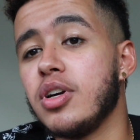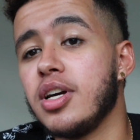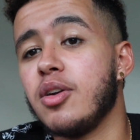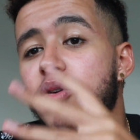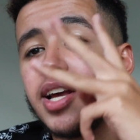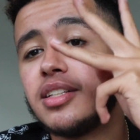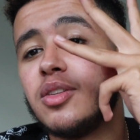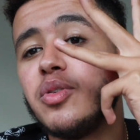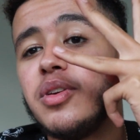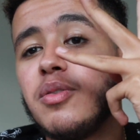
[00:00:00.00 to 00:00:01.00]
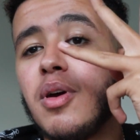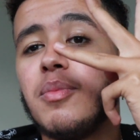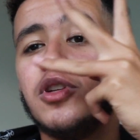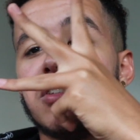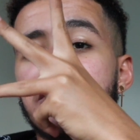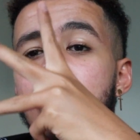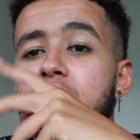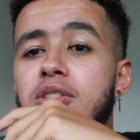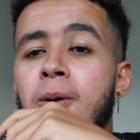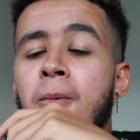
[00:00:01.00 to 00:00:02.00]
we're gonna react to three music
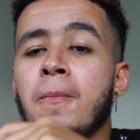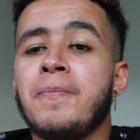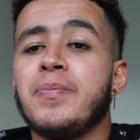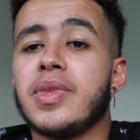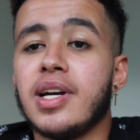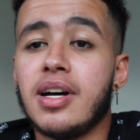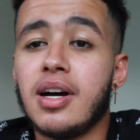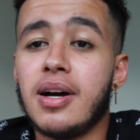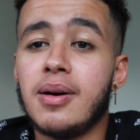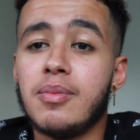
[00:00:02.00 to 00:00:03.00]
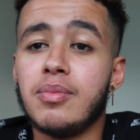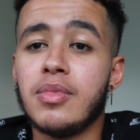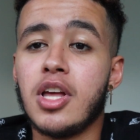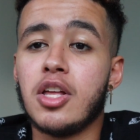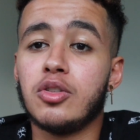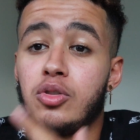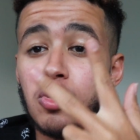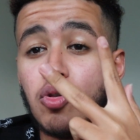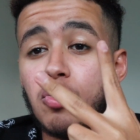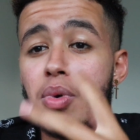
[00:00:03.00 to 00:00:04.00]
videos um,
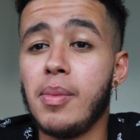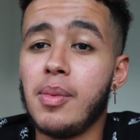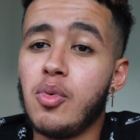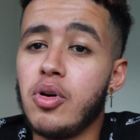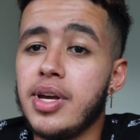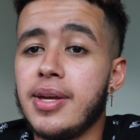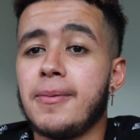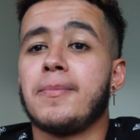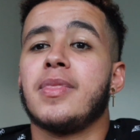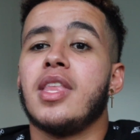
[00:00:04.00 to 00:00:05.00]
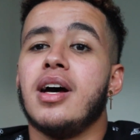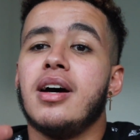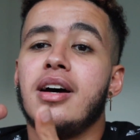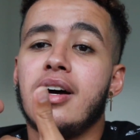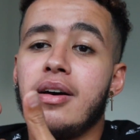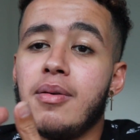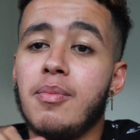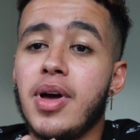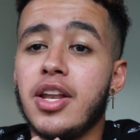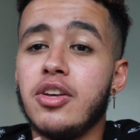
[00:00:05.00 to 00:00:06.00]
two by my boy uh,
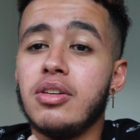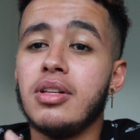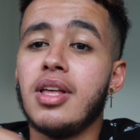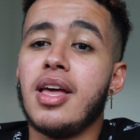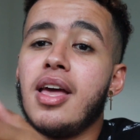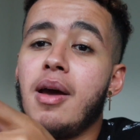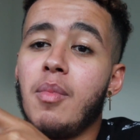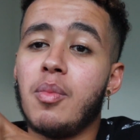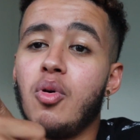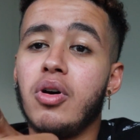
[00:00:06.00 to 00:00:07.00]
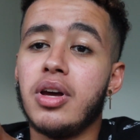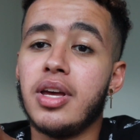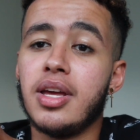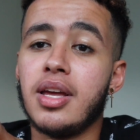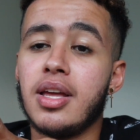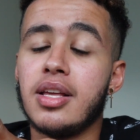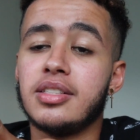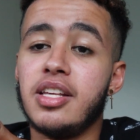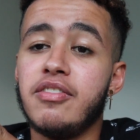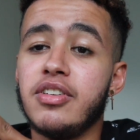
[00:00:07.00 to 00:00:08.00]
Manuel and my boy
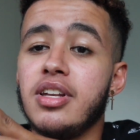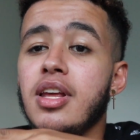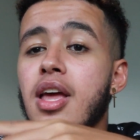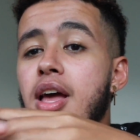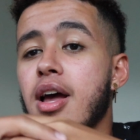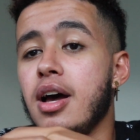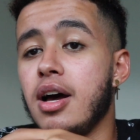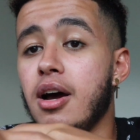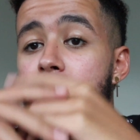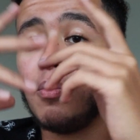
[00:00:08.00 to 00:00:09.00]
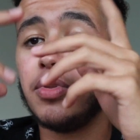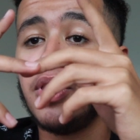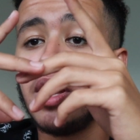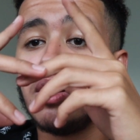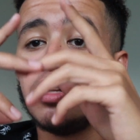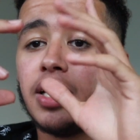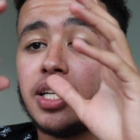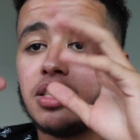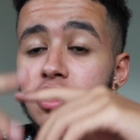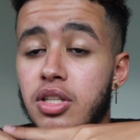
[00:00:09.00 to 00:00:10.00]
Steven um, their
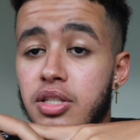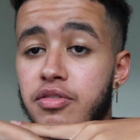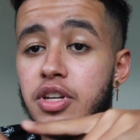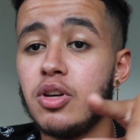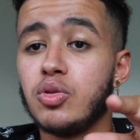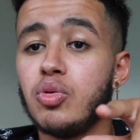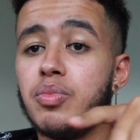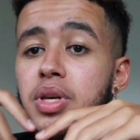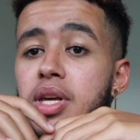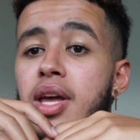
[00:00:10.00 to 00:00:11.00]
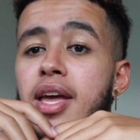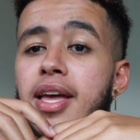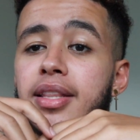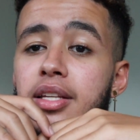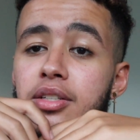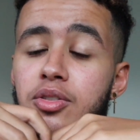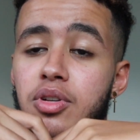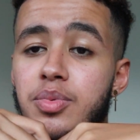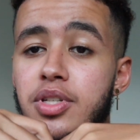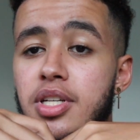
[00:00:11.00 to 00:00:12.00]
links to these videos will be in the
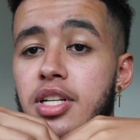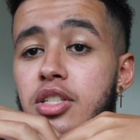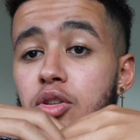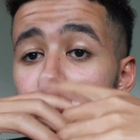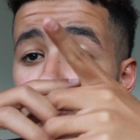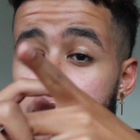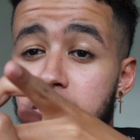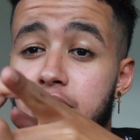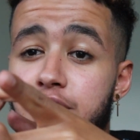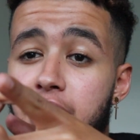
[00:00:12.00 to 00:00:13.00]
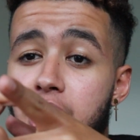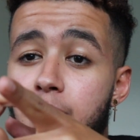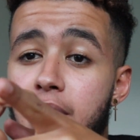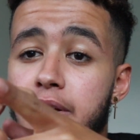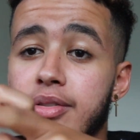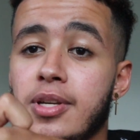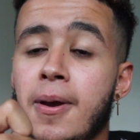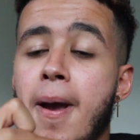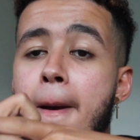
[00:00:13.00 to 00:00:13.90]
description, so please check them out.